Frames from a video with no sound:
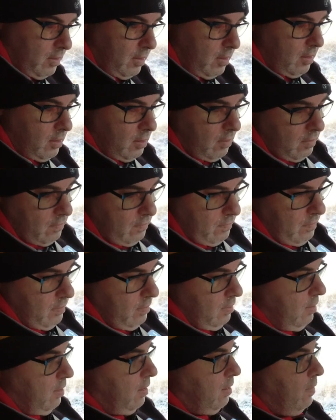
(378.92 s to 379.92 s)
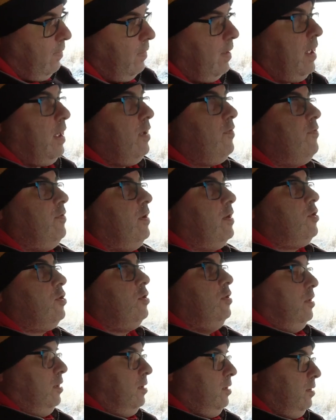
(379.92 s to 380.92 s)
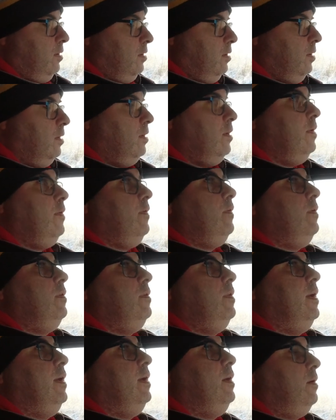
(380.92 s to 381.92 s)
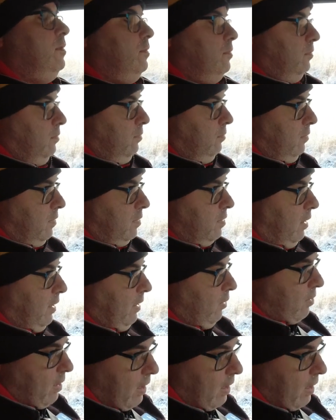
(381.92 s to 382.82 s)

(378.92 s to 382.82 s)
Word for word: a uh, air freshener. Now it's got a little